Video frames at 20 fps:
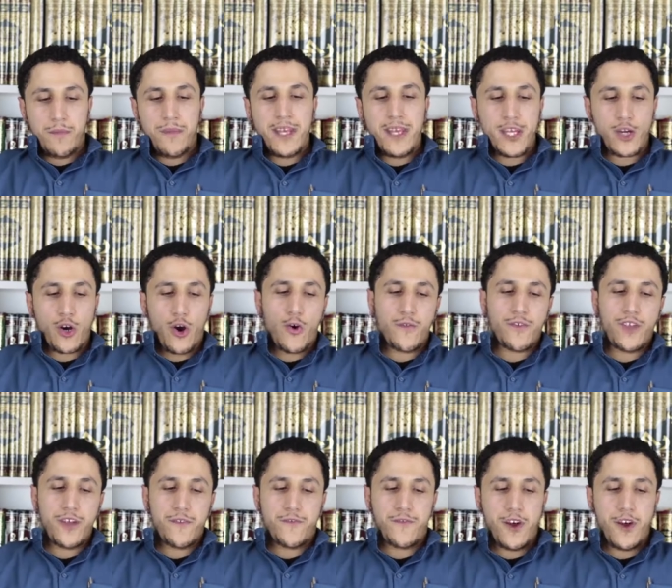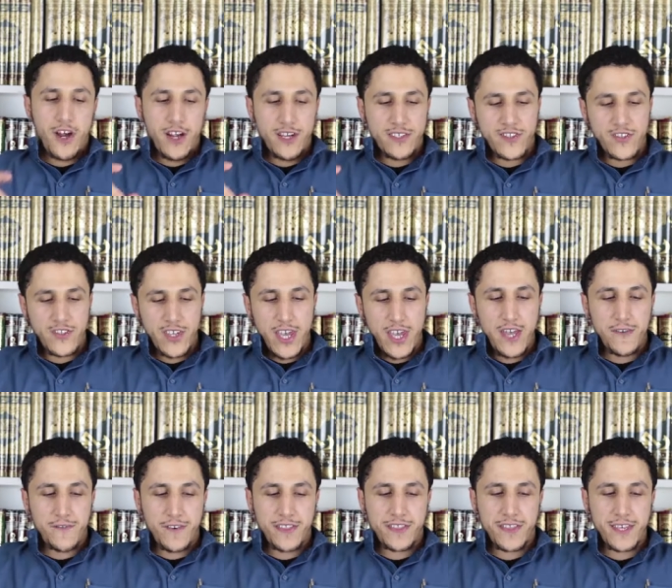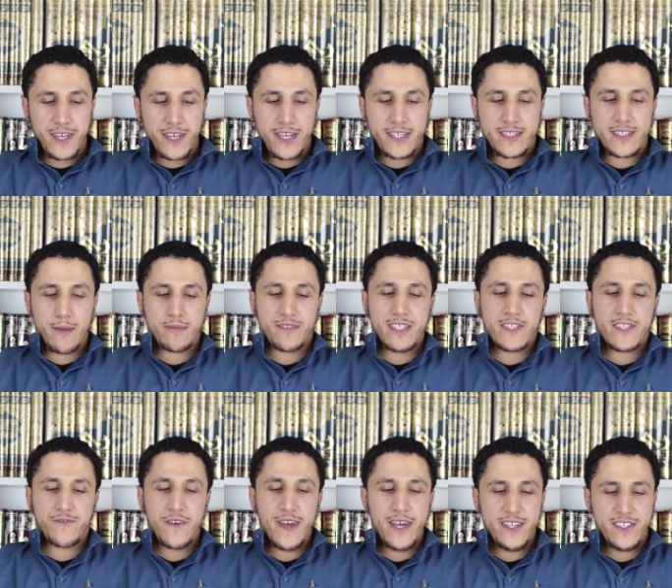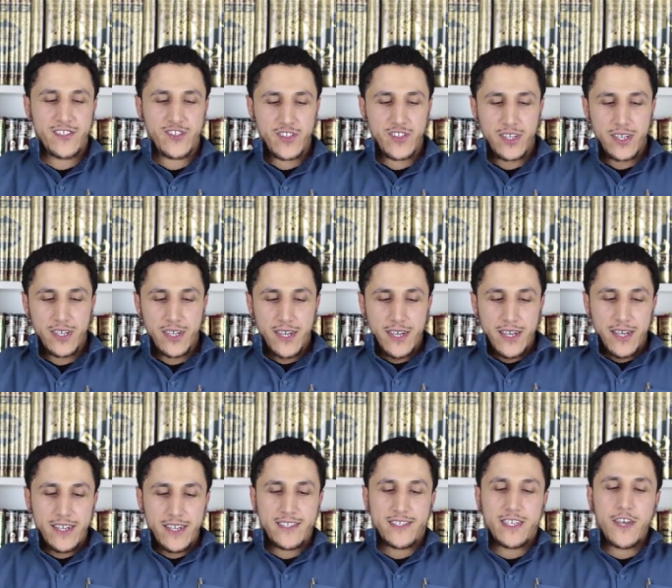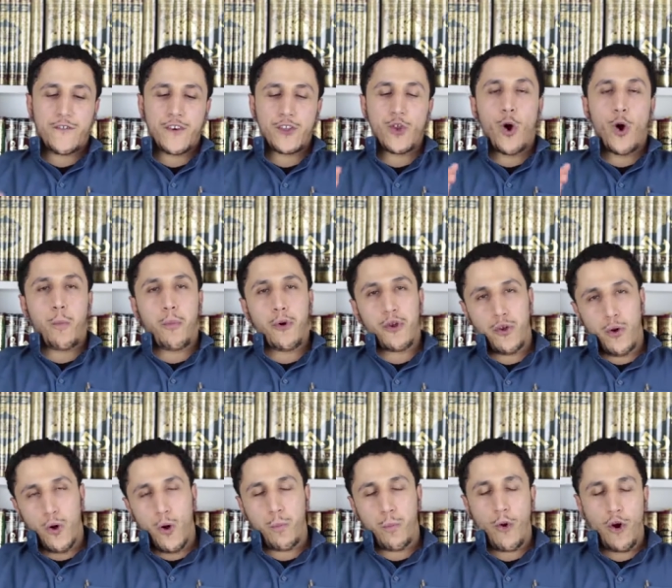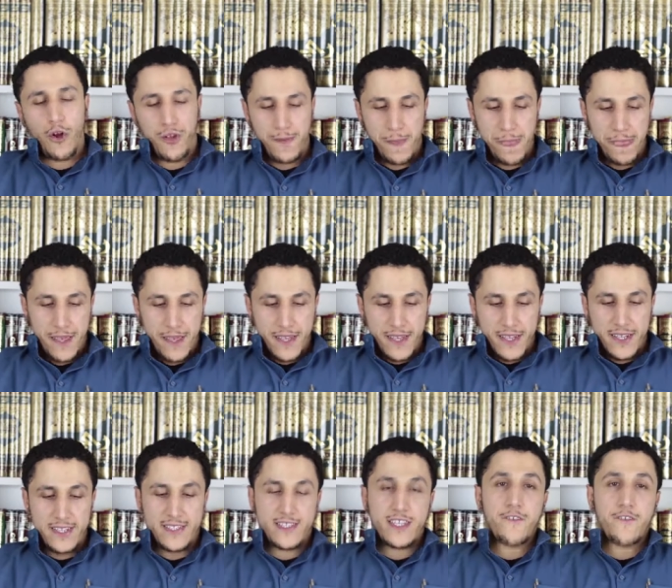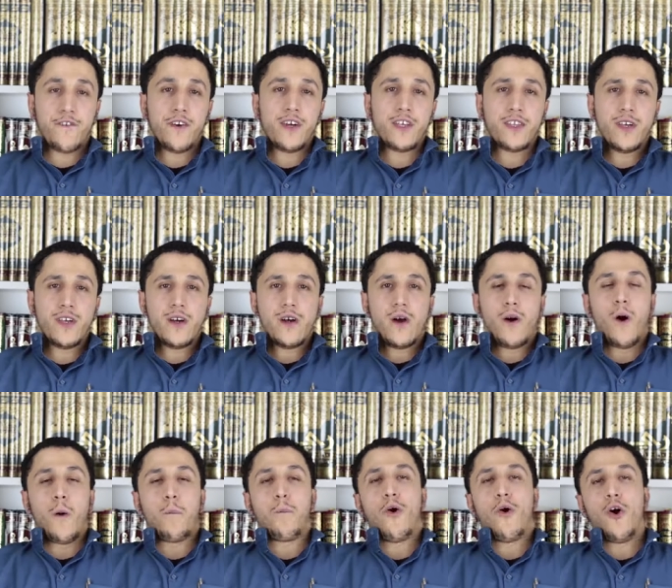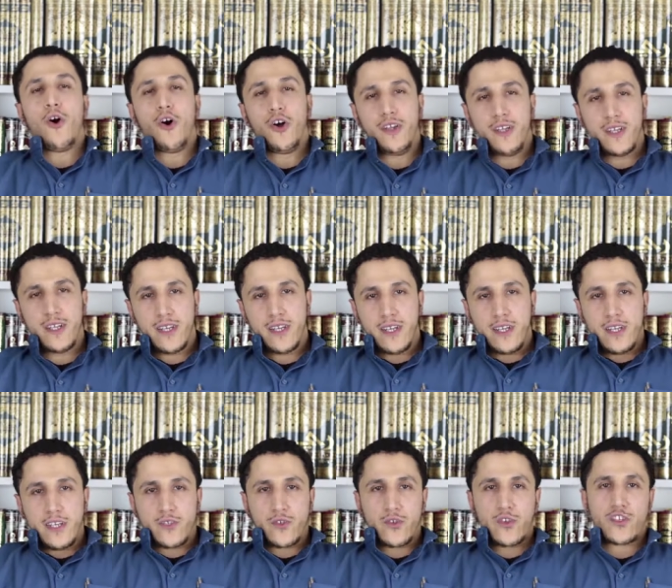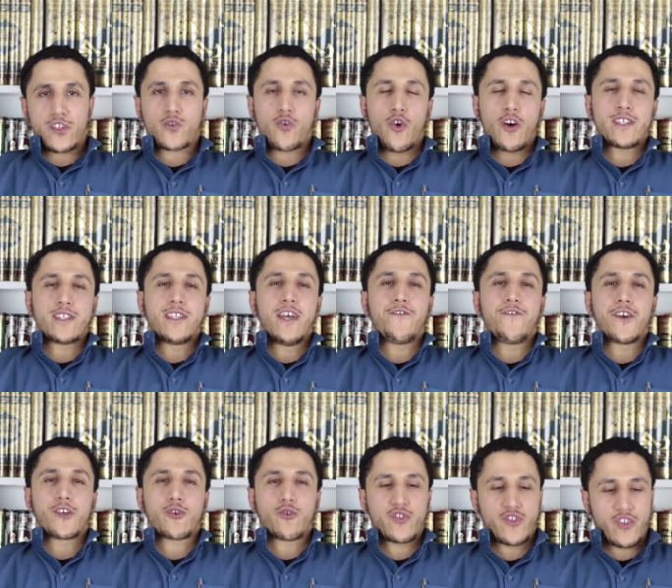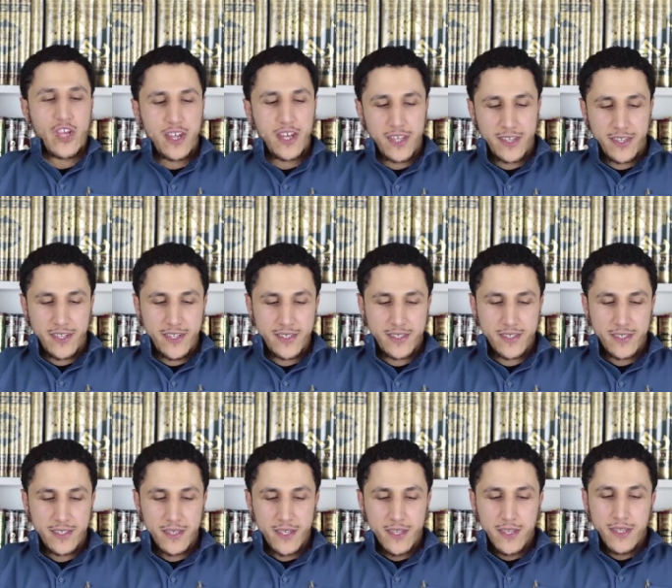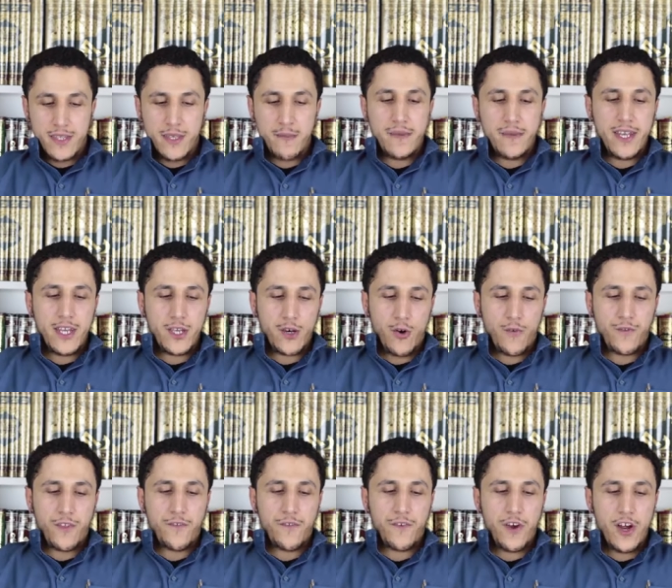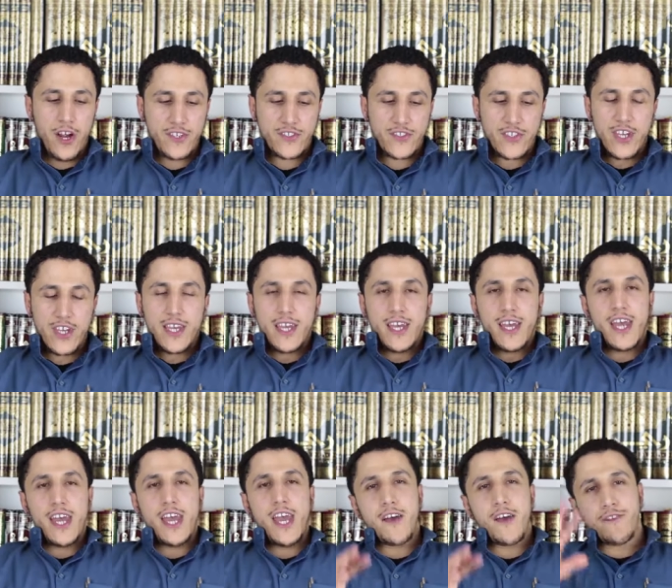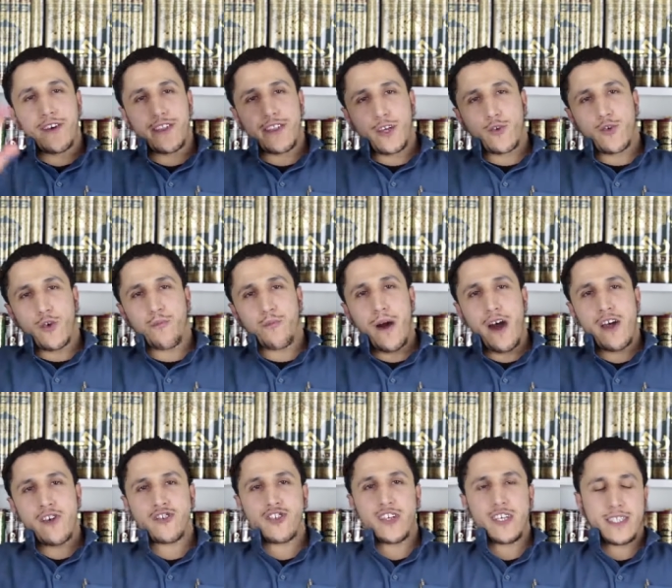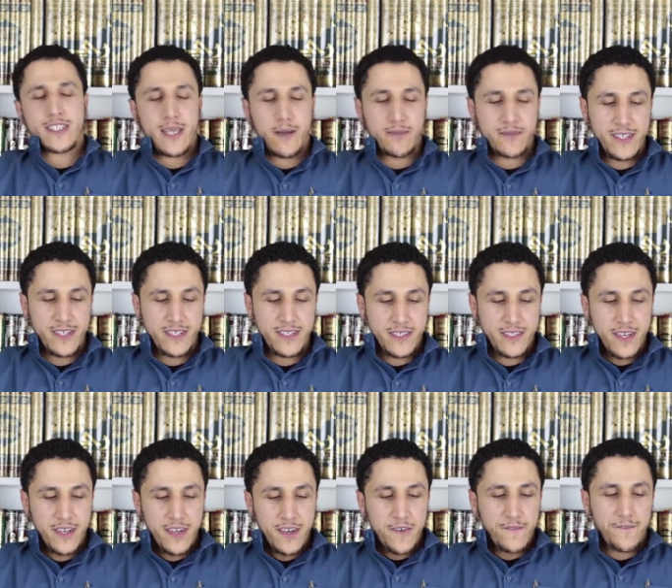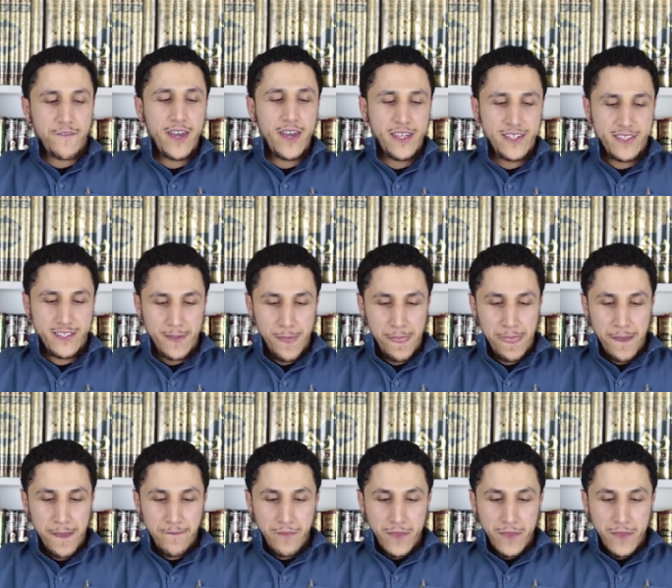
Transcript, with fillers: the meaning of the verse, everything except His face, is different open, upon. Is different upon. So the scholars differ concerning this, the meaning of the verse, everything will perish except His face.